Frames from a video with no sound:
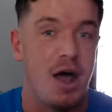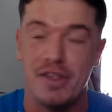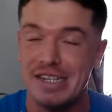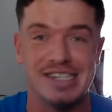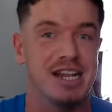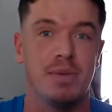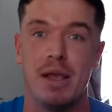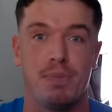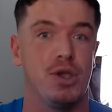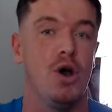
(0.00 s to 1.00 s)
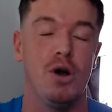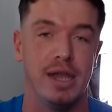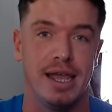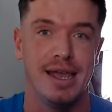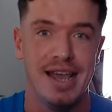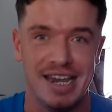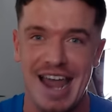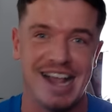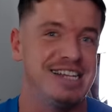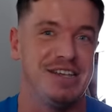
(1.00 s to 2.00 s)
So this isn't going to be a purely
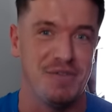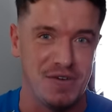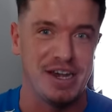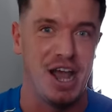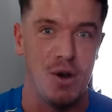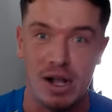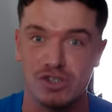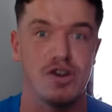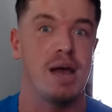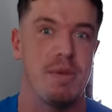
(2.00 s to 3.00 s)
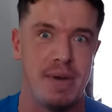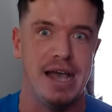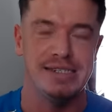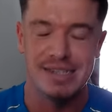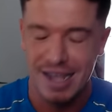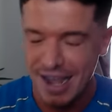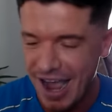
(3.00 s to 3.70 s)
negative video. I'll try my best.